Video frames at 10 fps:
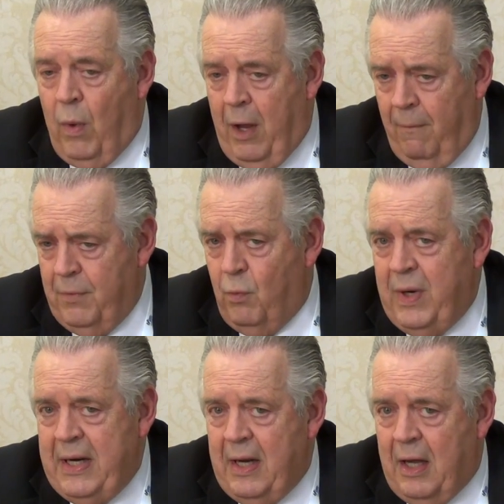Well,
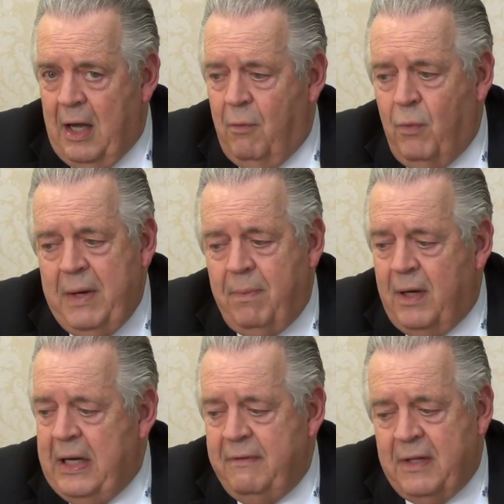we uh, we
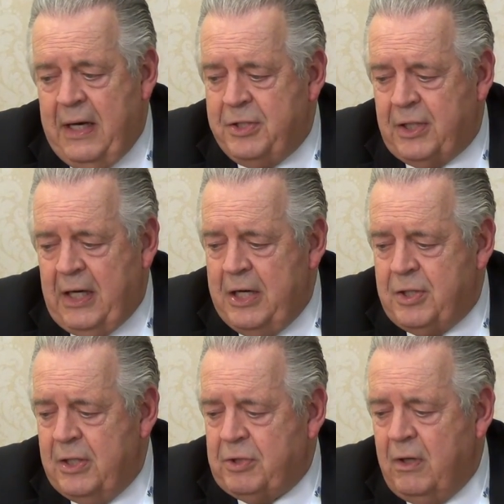believe that
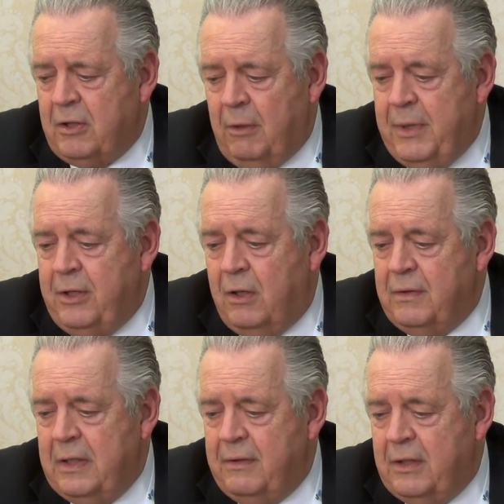education is critical. I mean, you know,
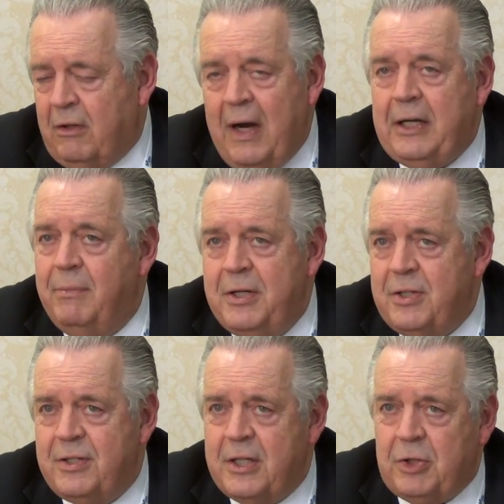the, the Great
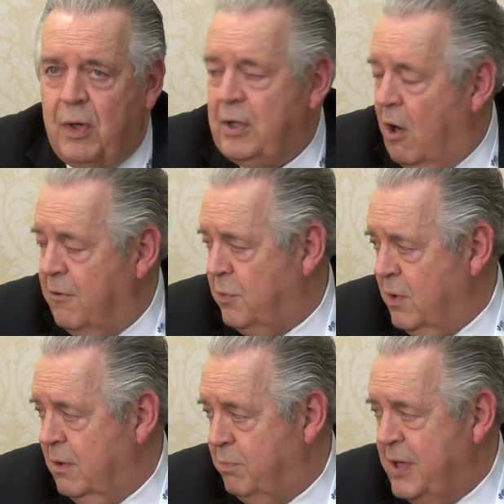Commission says go into all the
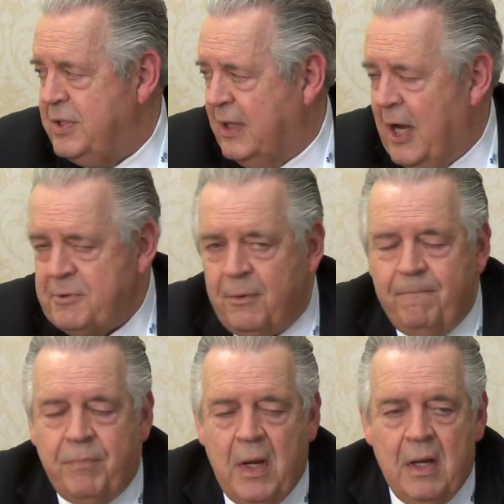world and preach the gospel. Mm-hmm.